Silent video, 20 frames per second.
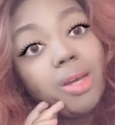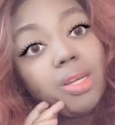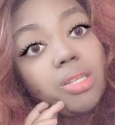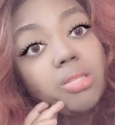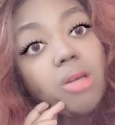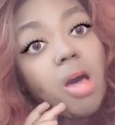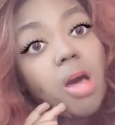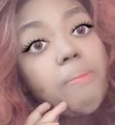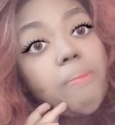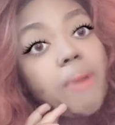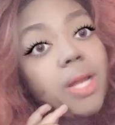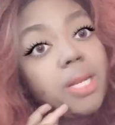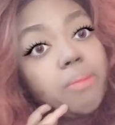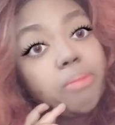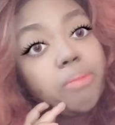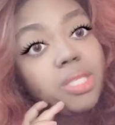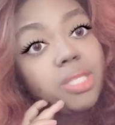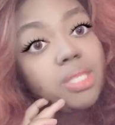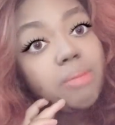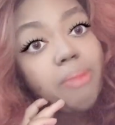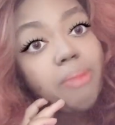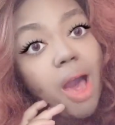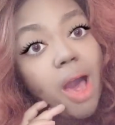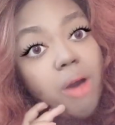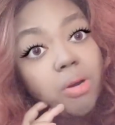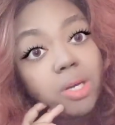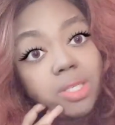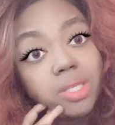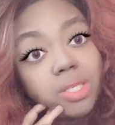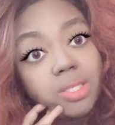It's all about the pussy
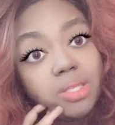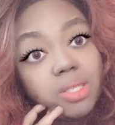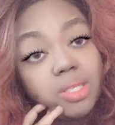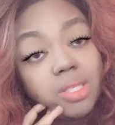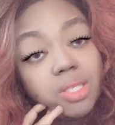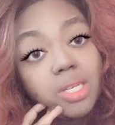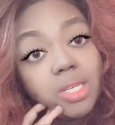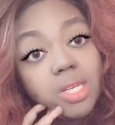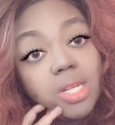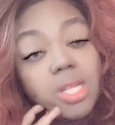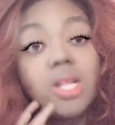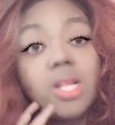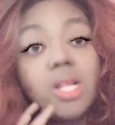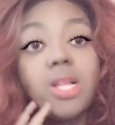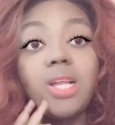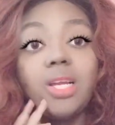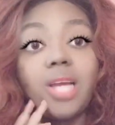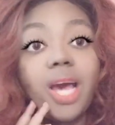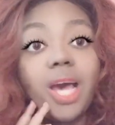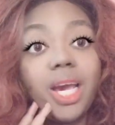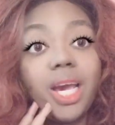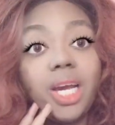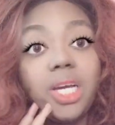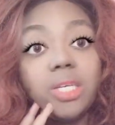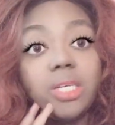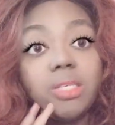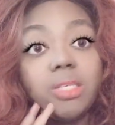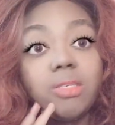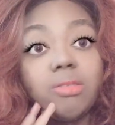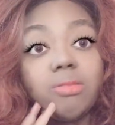power. Like,
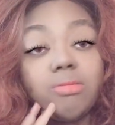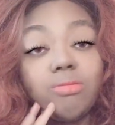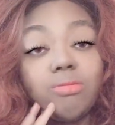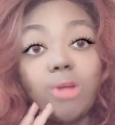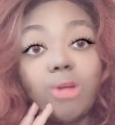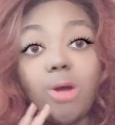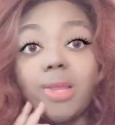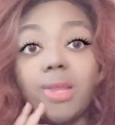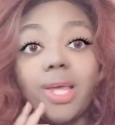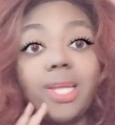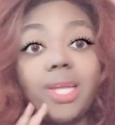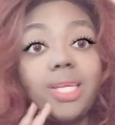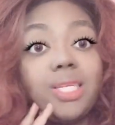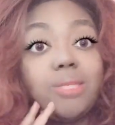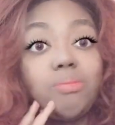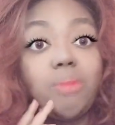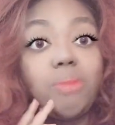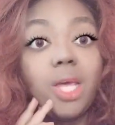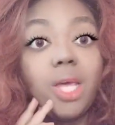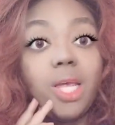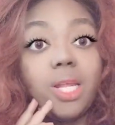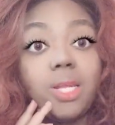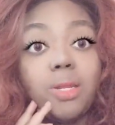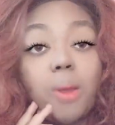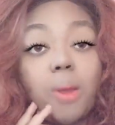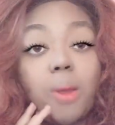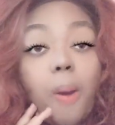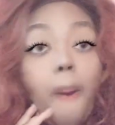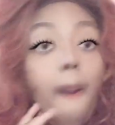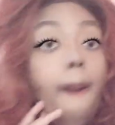don't let these men
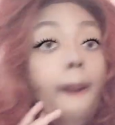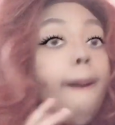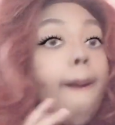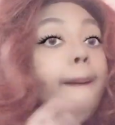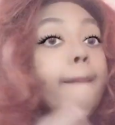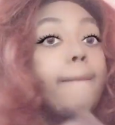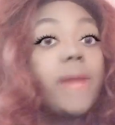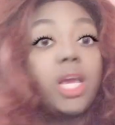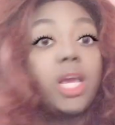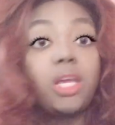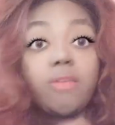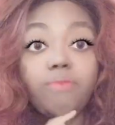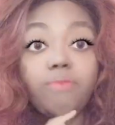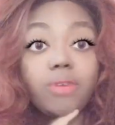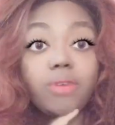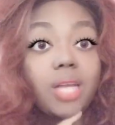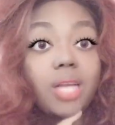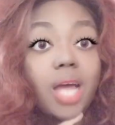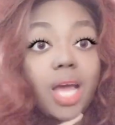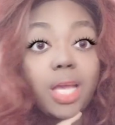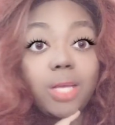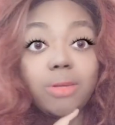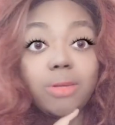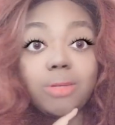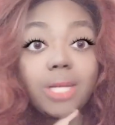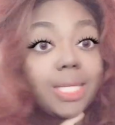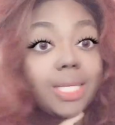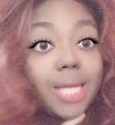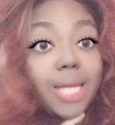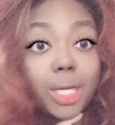make you feel like you're
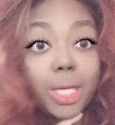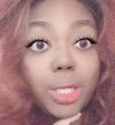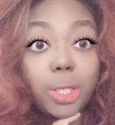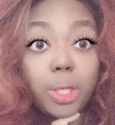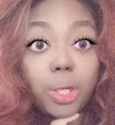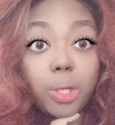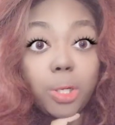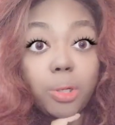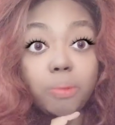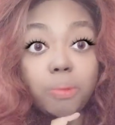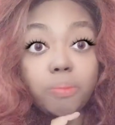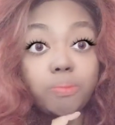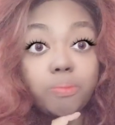not that girl.